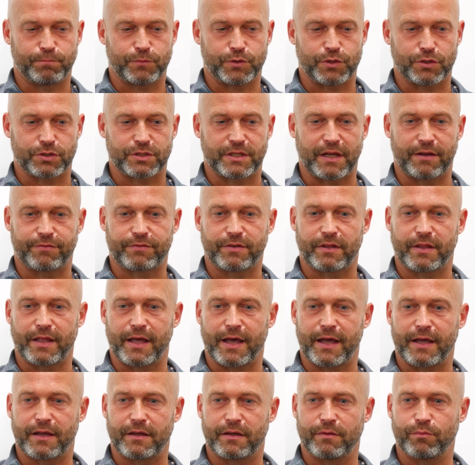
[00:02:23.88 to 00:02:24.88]
just after
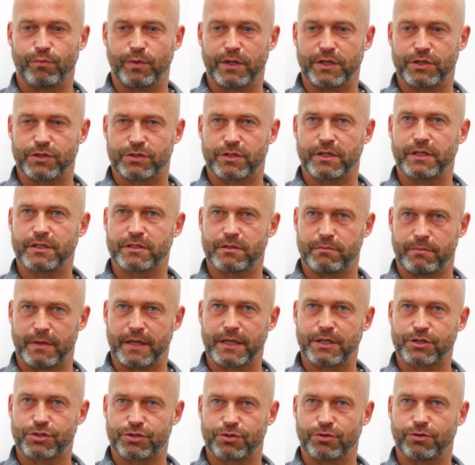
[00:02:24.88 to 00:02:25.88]
that, and we just need to
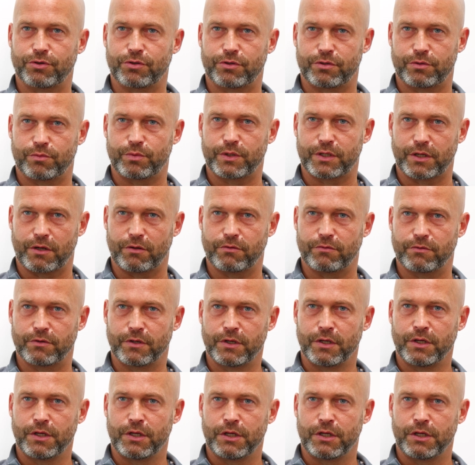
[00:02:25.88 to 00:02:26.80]
make sure that we don't